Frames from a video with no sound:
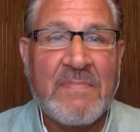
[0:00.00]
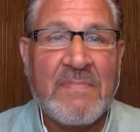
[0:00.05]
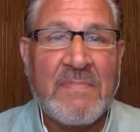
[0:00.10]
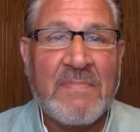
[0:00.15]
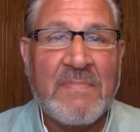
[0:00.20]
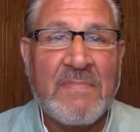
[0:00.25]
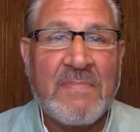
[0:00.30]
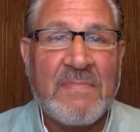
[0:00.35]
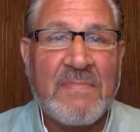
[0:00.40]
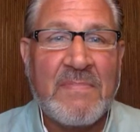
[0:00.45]

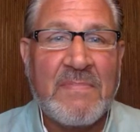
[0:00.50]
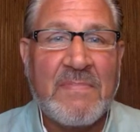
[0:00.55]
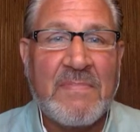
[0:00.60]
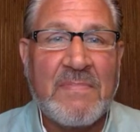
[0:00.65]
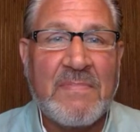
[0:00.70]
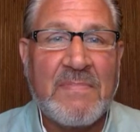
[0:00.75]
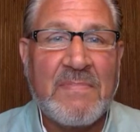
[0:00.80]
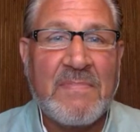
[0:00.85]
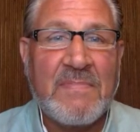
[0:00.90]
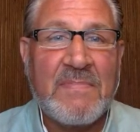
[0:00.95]

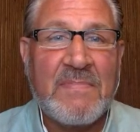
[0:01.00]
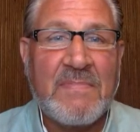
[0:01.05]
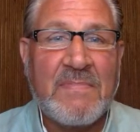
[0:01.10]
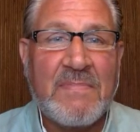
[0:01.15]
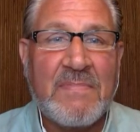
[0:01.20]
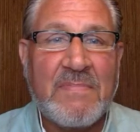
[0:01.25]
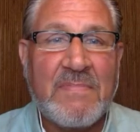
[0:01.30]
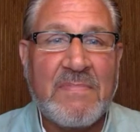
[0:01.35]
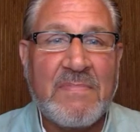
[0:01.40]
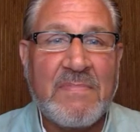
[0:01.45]

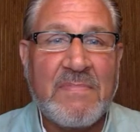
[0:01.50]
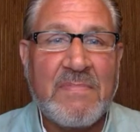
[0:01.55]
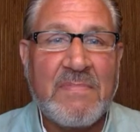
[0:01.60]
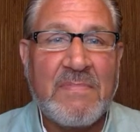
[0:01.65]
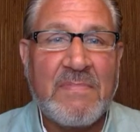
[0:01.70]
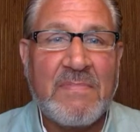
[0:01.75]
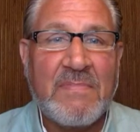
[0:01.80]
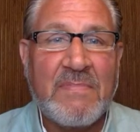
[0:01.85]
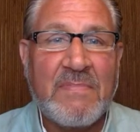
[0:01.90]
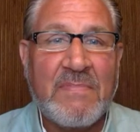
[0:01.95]

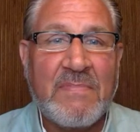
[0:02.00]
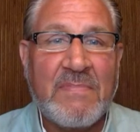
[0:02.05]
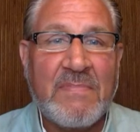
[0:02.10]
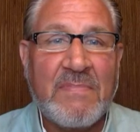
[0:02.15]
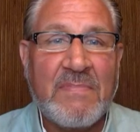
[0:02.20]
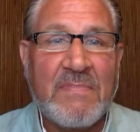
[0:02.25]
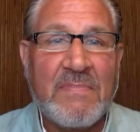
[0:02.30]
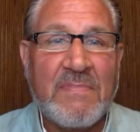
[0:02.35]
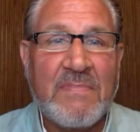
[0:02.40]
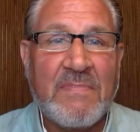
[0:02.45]

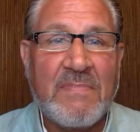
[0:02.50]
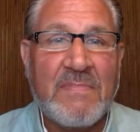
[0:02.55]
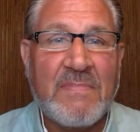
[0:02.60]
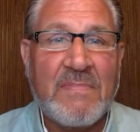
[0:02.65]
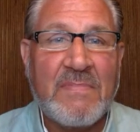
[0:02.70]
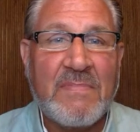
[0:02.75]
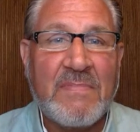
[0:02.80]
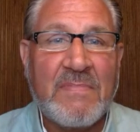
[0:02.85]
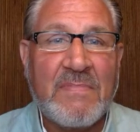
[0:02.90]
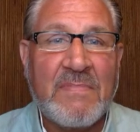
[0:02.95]

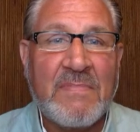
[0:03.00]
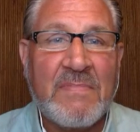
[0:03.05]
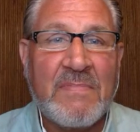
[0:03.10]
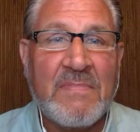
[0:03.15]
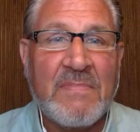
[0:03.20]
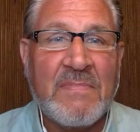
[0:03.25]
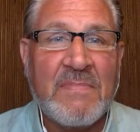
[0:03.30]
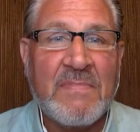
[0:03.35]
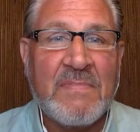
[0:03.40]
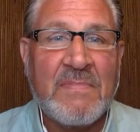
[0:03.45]
[no speech]